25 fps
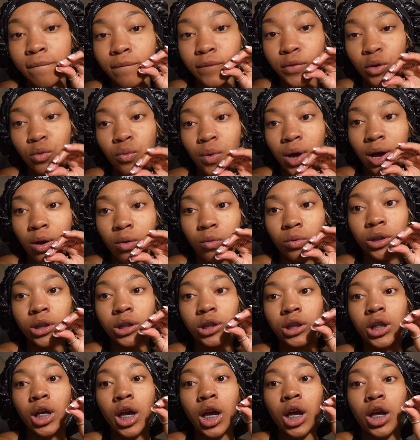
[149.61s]
few
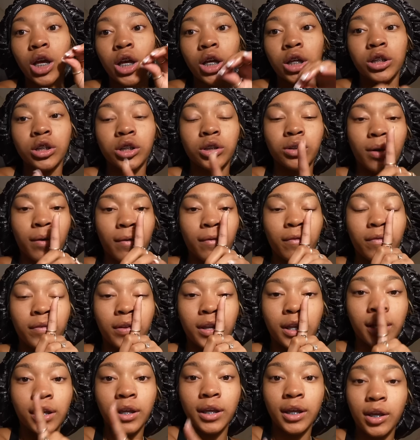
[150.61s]
hours. So I'm
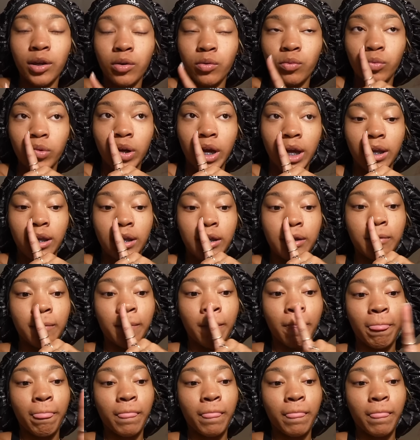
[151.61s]
finna get ready.